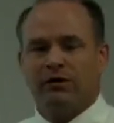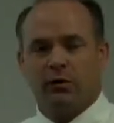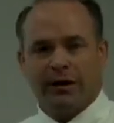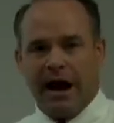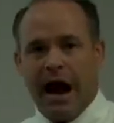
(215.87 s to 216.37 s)
what's
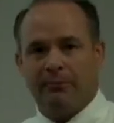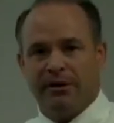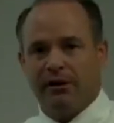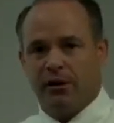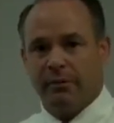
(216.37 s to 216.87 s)
going to
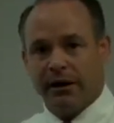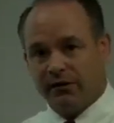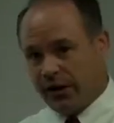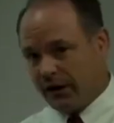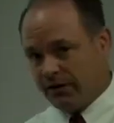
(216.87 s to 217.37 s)
happen here,
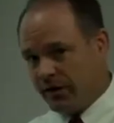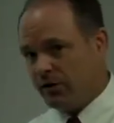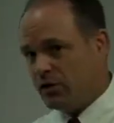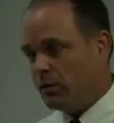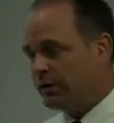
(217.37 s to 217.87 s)
because I can
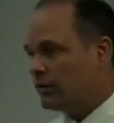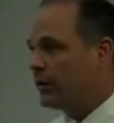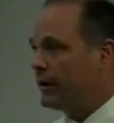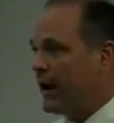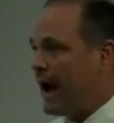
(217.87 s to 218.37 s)
tell you what's
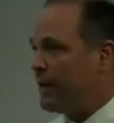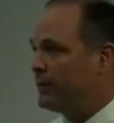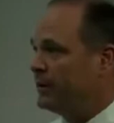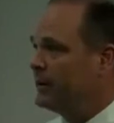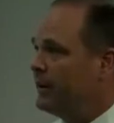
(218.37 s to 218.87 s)
going to
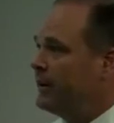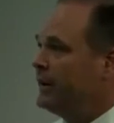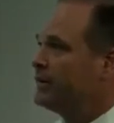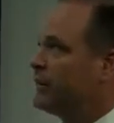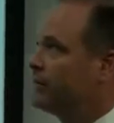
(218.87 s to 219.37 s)
happen
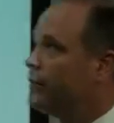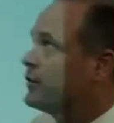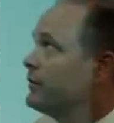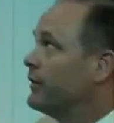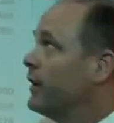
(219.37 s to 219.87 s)
is that,
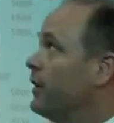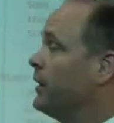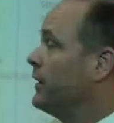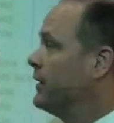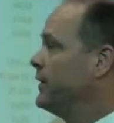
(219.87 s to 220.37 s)
first of
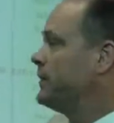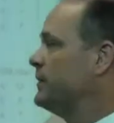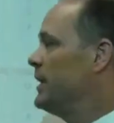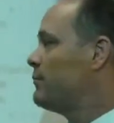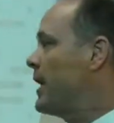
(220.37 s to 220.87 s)
all,
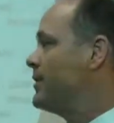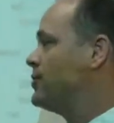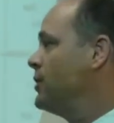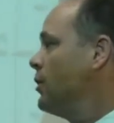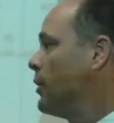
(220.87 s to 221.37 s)
this D
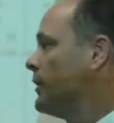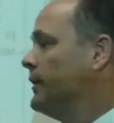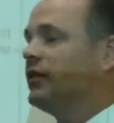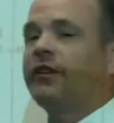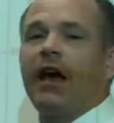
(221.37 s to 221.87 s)
ratio or
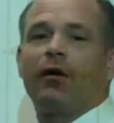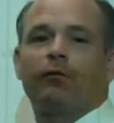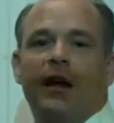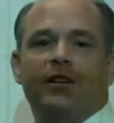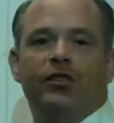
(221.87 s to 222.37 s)

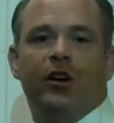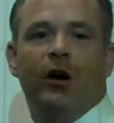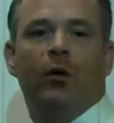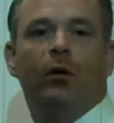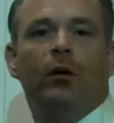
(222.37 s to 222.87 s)
discount
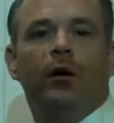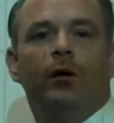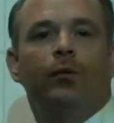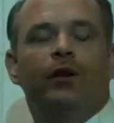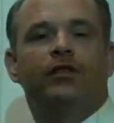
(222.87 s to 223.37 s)
ratio,
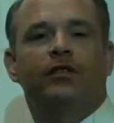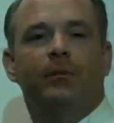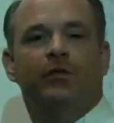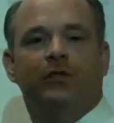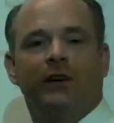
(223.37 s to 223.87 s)
which
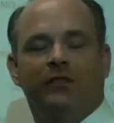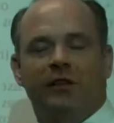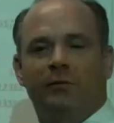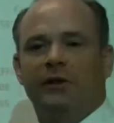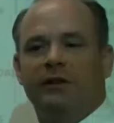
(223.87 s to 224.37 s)

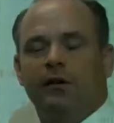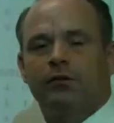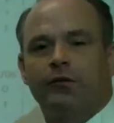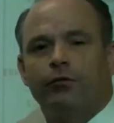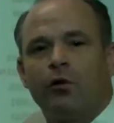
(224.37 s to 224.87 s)
simply
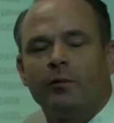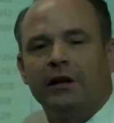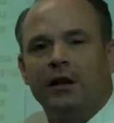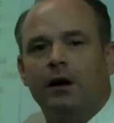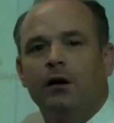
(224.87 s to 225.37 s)
tells the
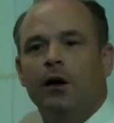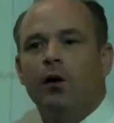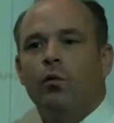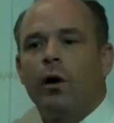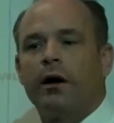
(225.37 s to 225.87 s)
formula
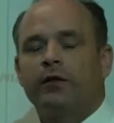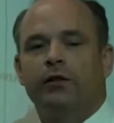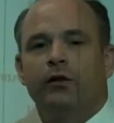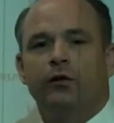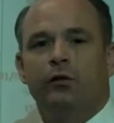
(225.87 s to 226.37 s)
where
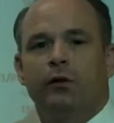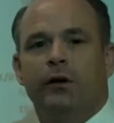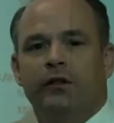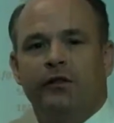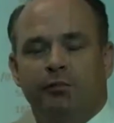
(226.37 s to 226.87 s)
to
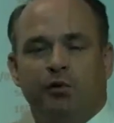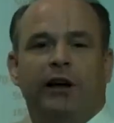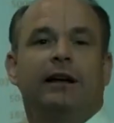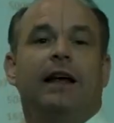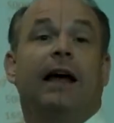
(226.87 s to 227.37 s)

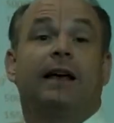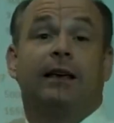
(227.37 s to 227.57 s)
split